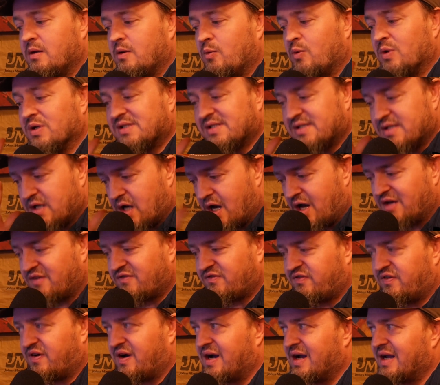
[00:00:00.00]
What's not
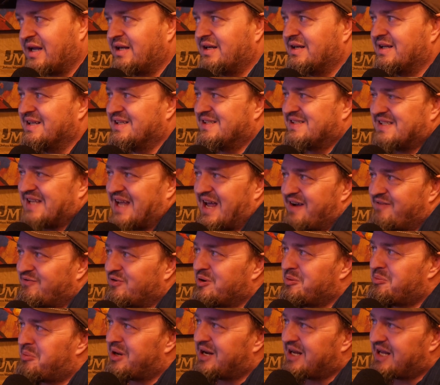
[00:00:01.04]
fine is
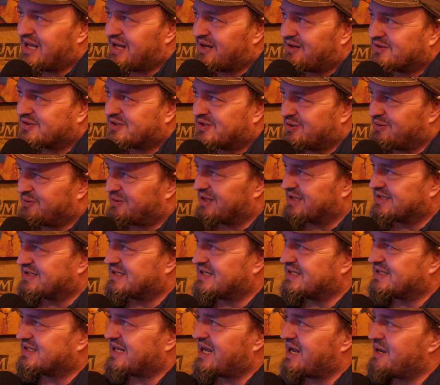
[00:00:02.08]
everybody else who does
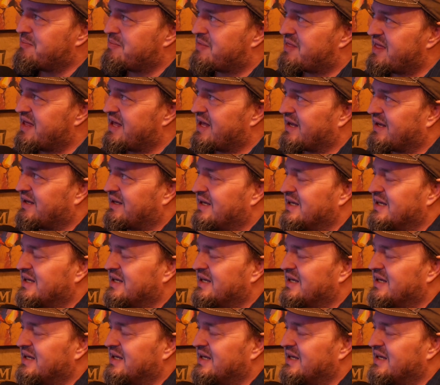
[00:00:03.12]
the same thing.